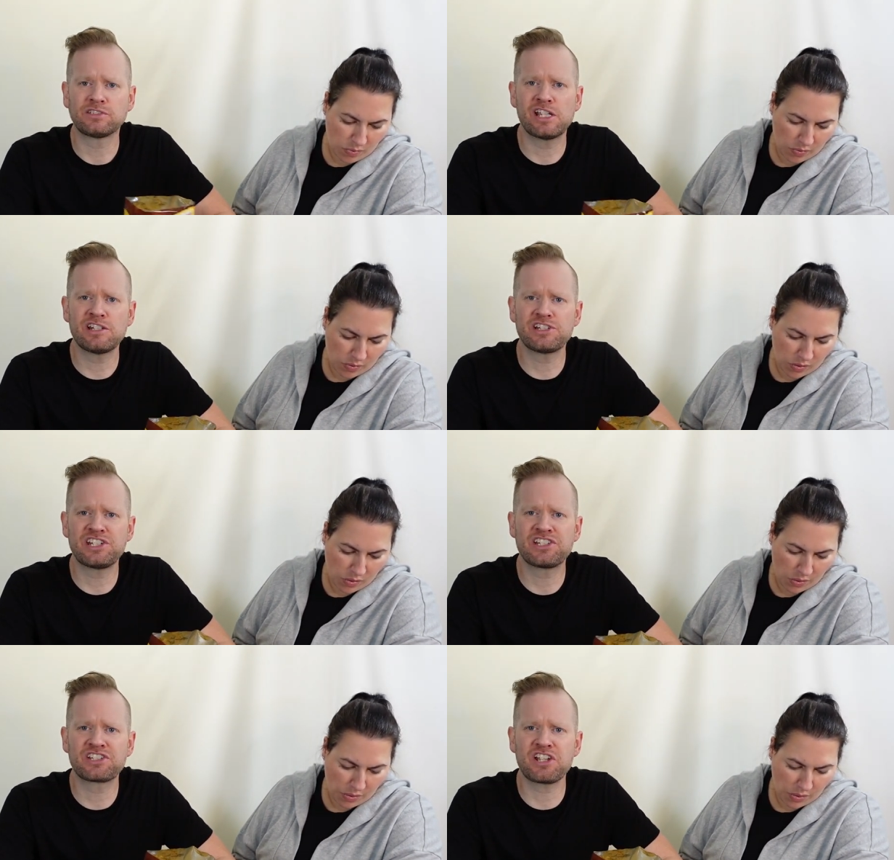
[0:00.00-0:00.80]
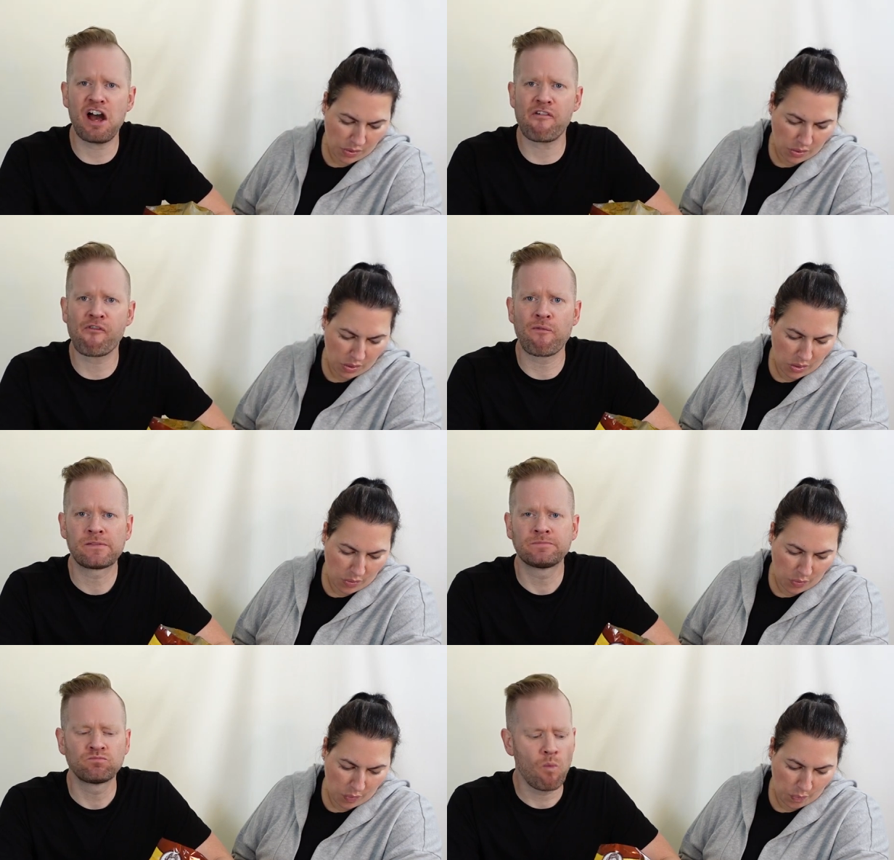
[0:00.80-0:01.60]
Speaker 1: Tasty stuff.
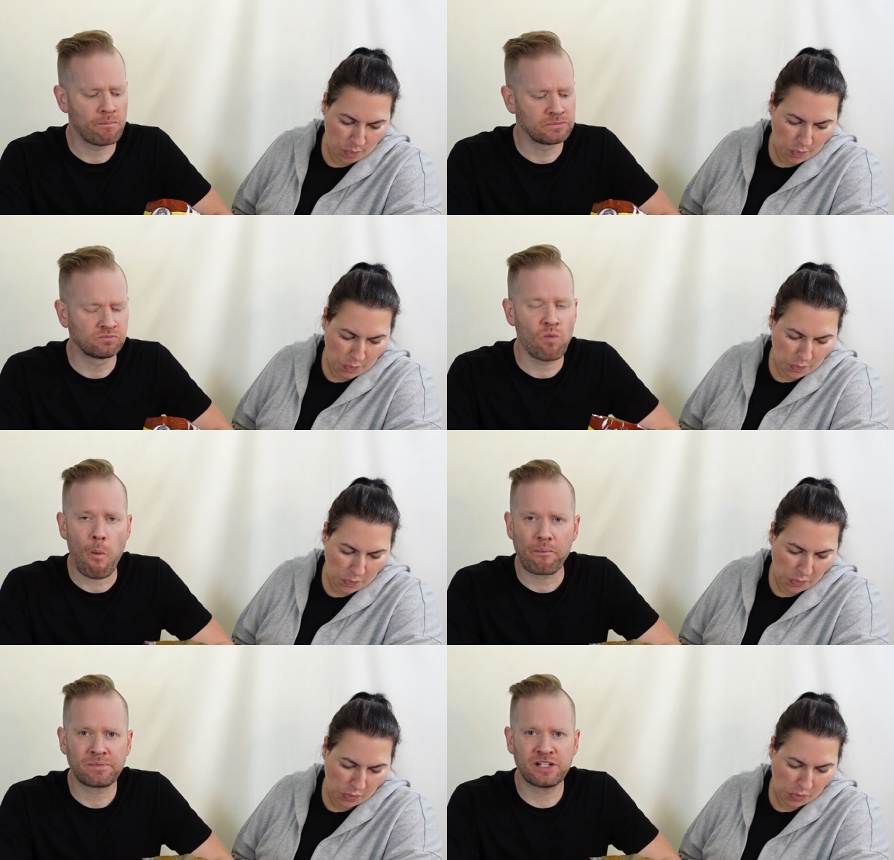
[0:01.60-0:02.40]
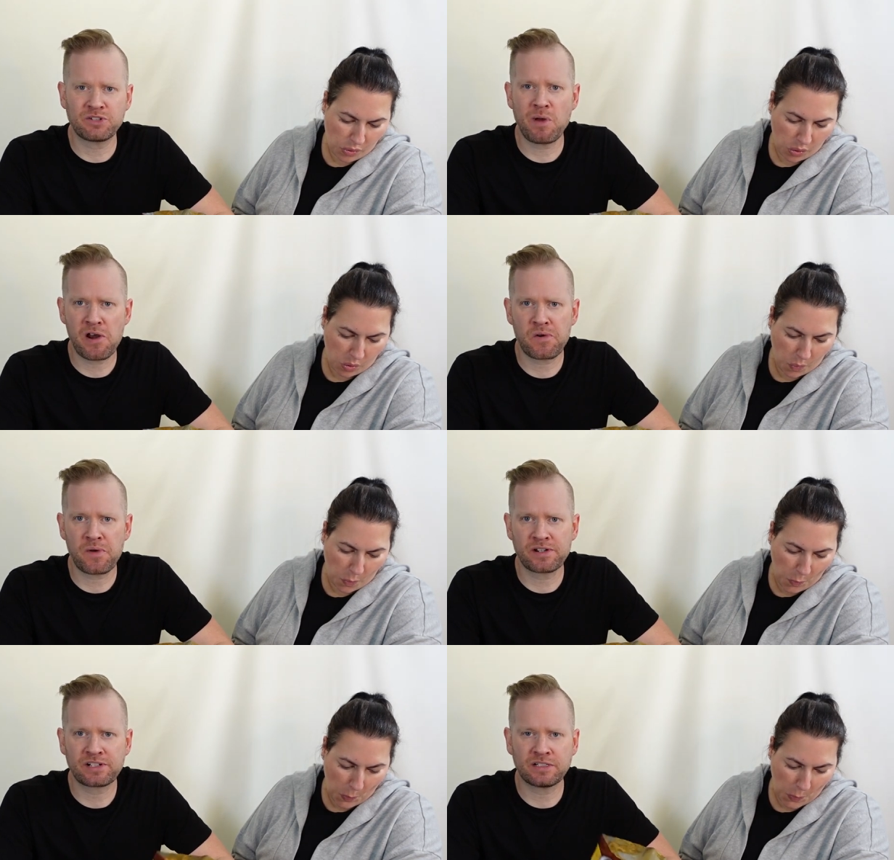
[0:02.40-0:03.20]
Much better,
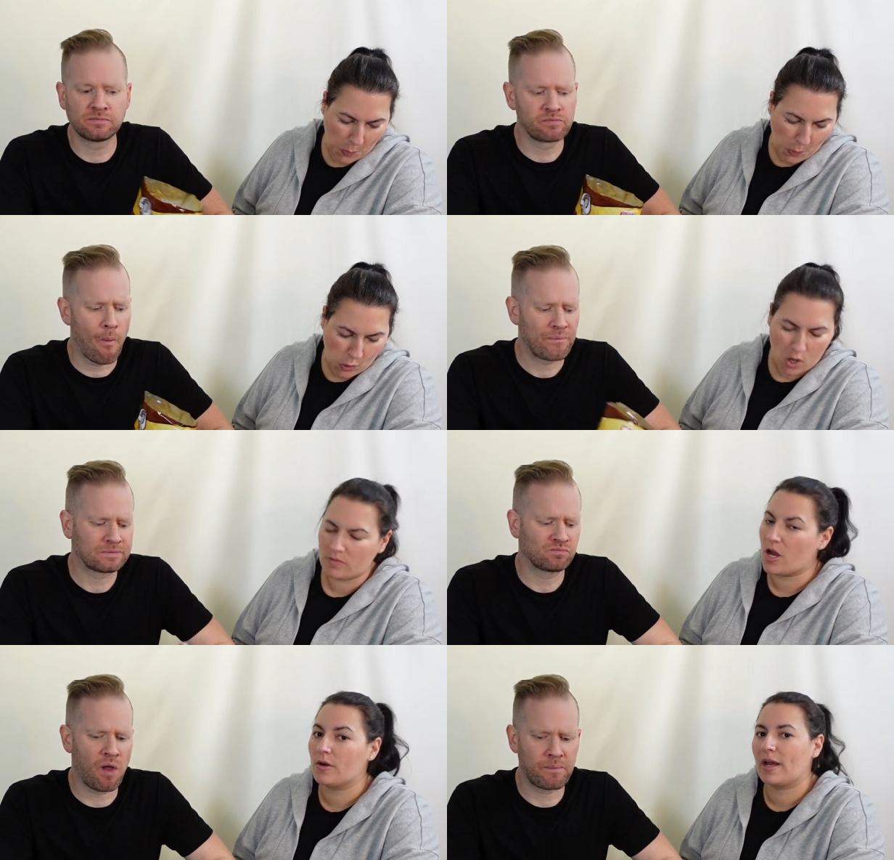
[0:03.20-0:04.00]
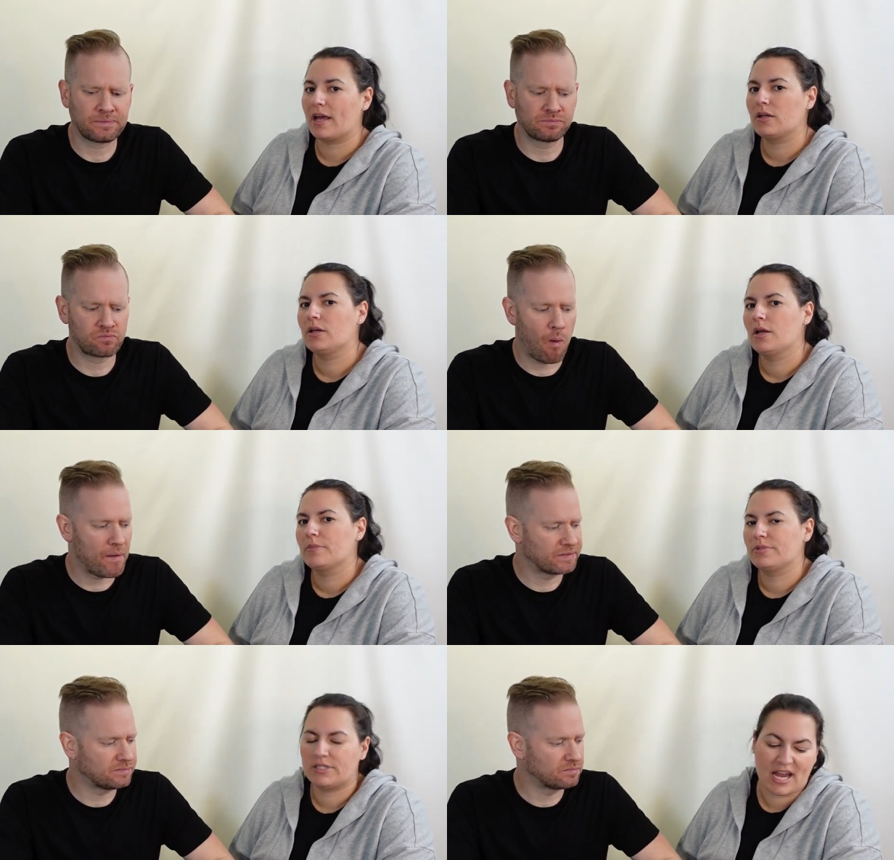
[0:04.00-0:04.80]
Russia.
Speaker 2: Known
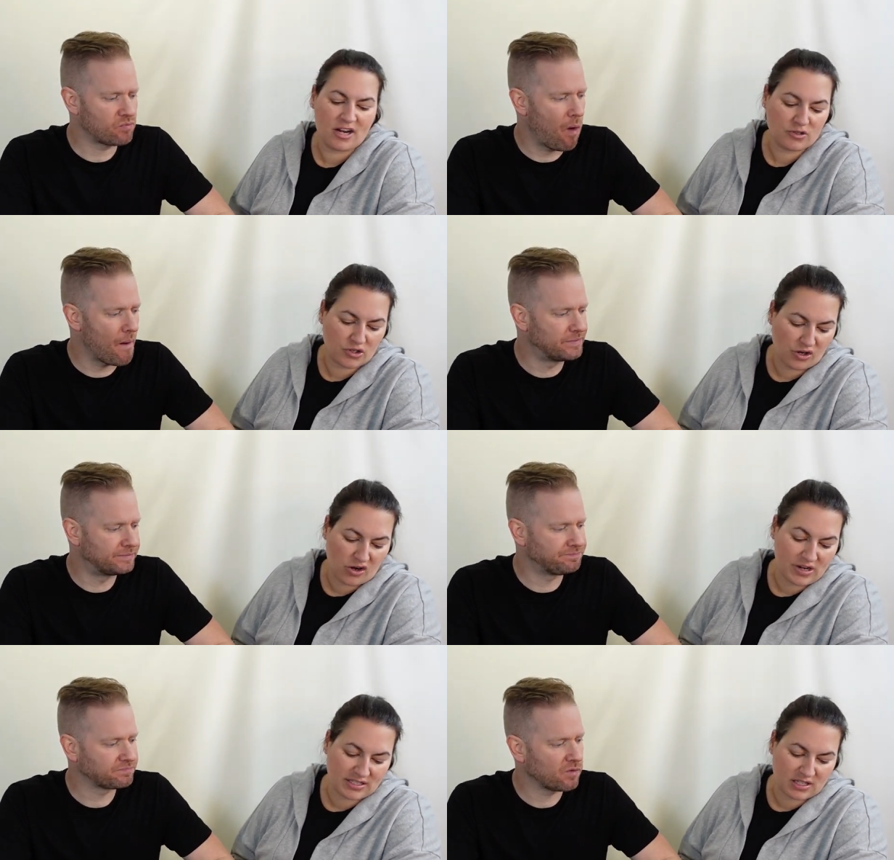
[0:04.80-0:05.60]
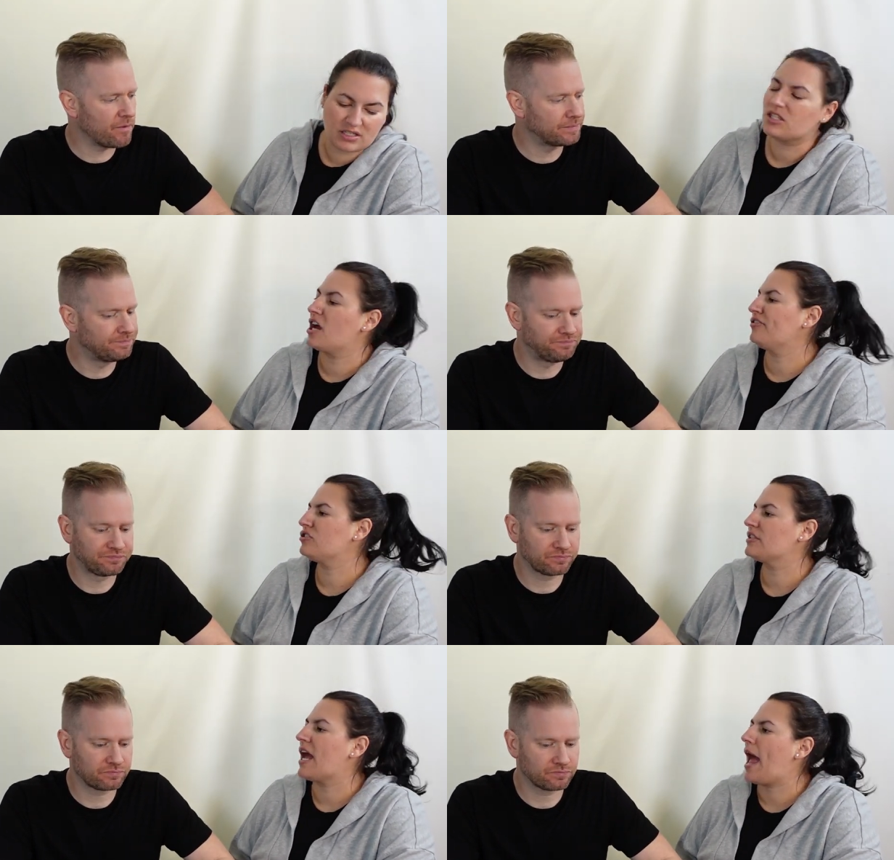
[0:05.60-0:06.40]
potatoes are known as the
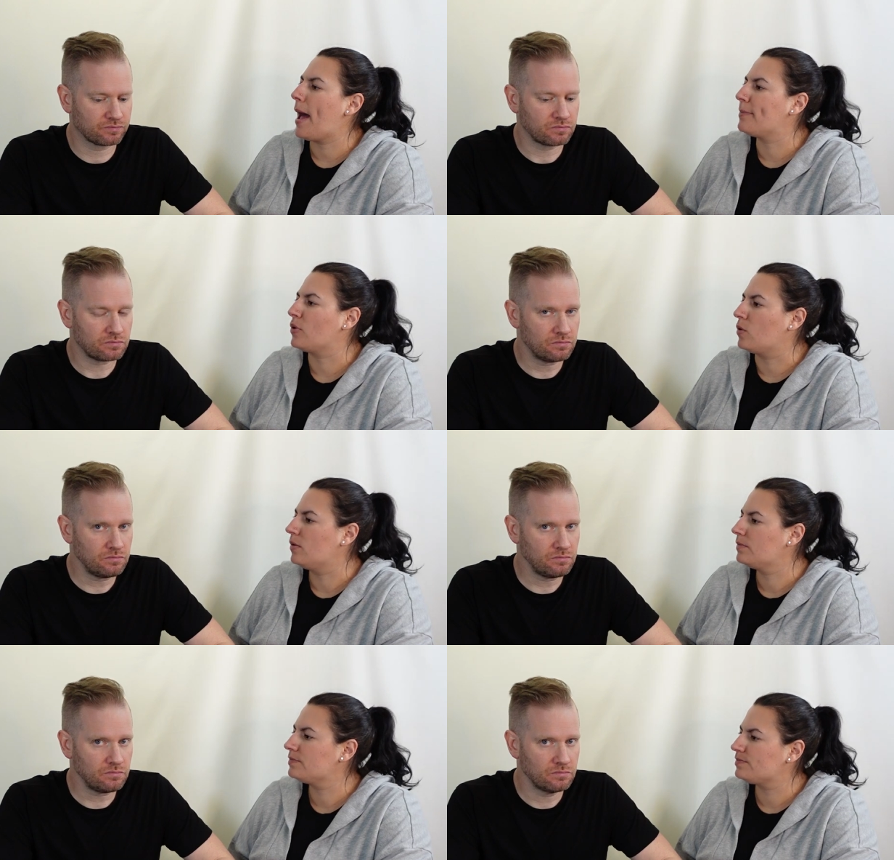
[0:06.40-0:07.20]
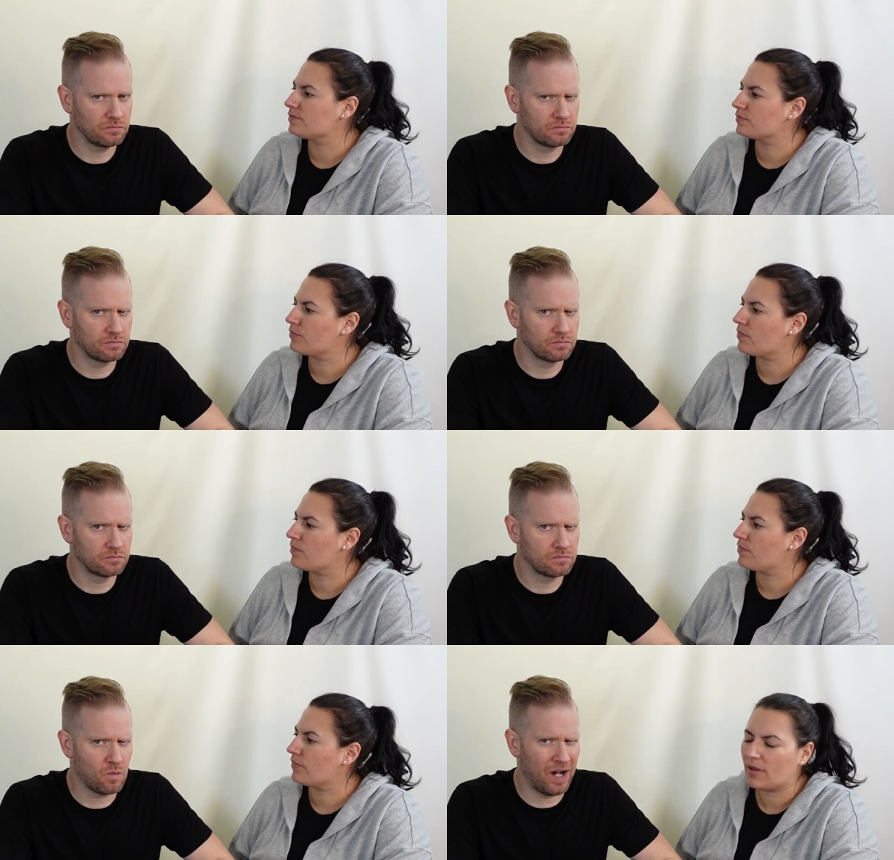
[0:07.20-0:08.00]
devil's apple
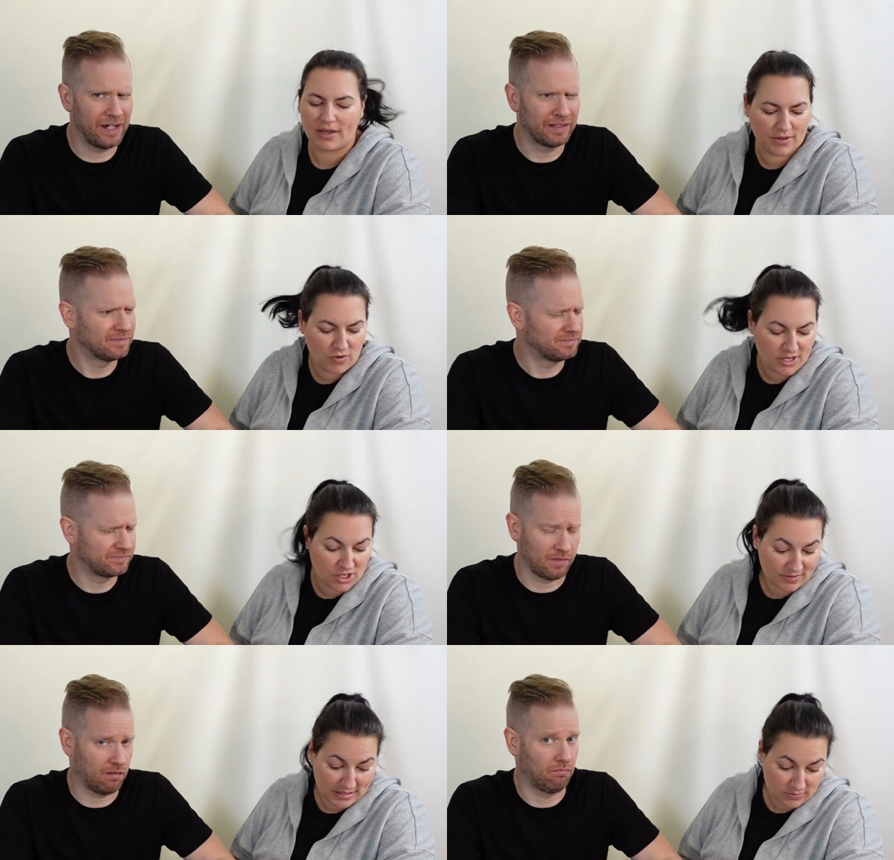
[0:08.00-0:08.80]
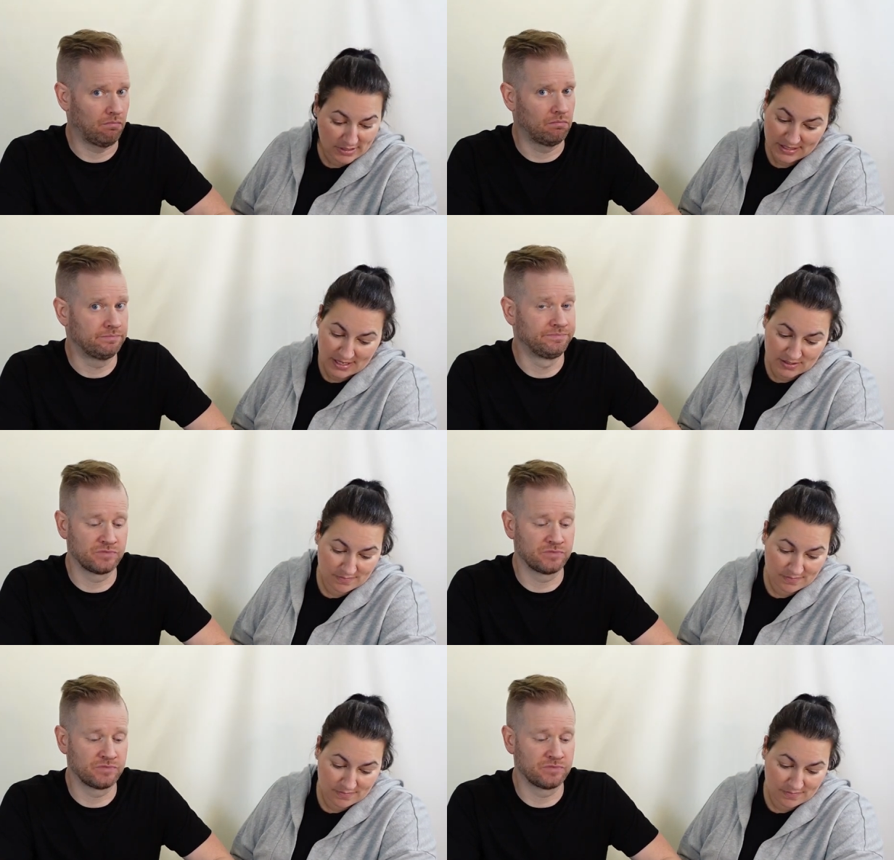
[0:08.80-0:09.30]
why? In Russia. That's what it says.